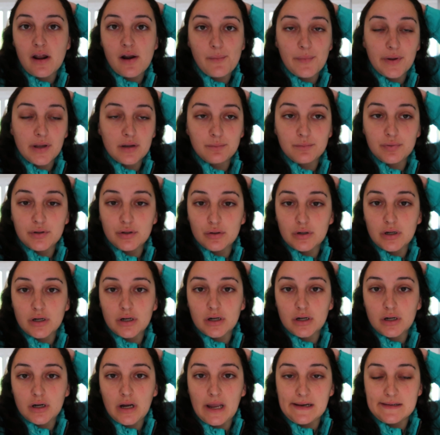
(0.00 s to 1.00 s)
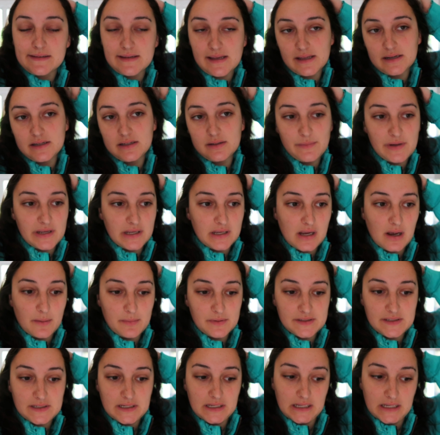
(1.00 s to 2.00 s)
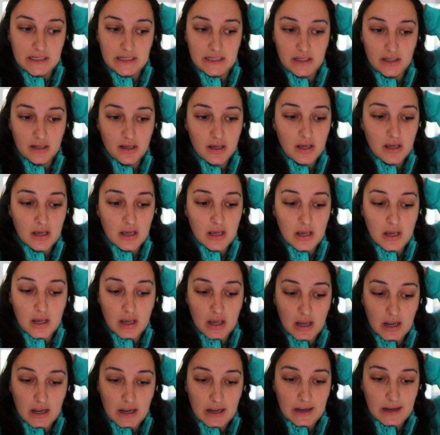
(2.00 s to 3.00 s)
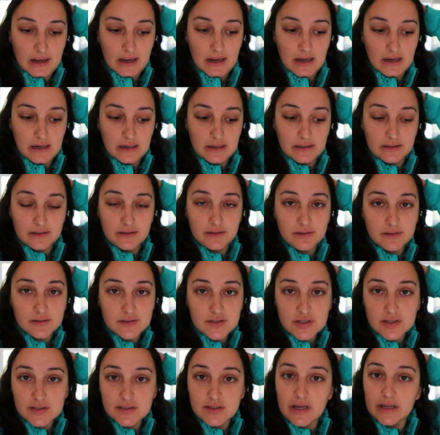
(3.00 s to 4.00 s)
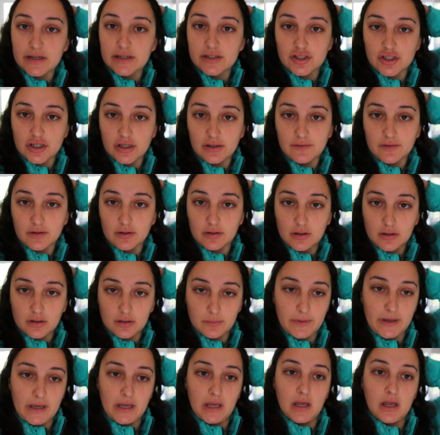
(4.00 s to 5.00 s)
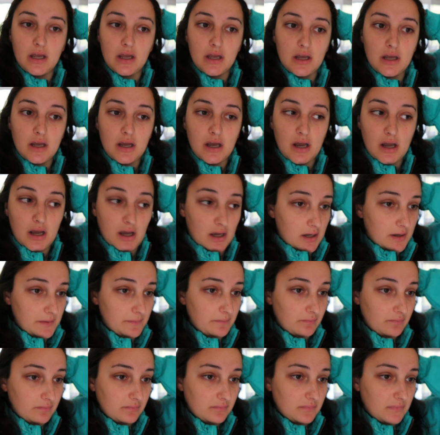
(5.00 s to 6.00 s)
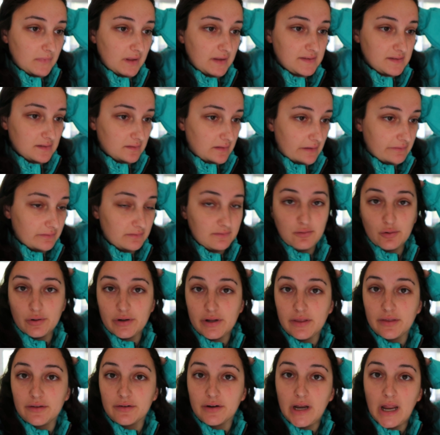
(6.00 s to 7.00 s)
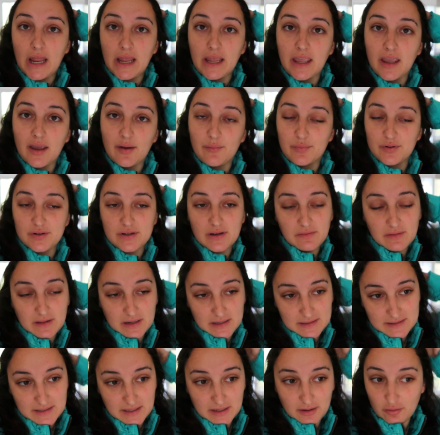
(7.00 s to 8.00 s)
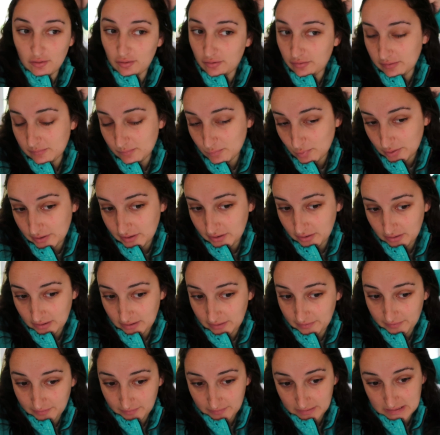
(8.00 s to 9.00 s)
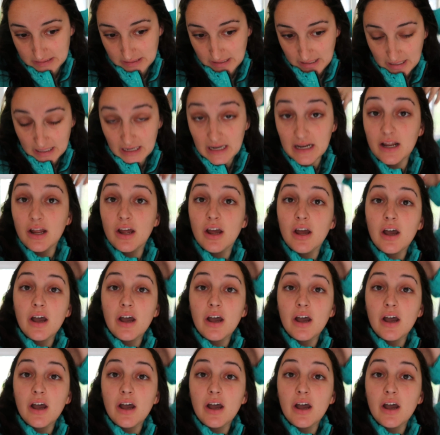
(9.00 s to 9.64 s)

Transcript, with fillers: hang out on my computer. I decided to make a cup of tea and just kind of chill for a little bit. Um, it's 11.43. I can't pretend that it's like early morning or anything like that.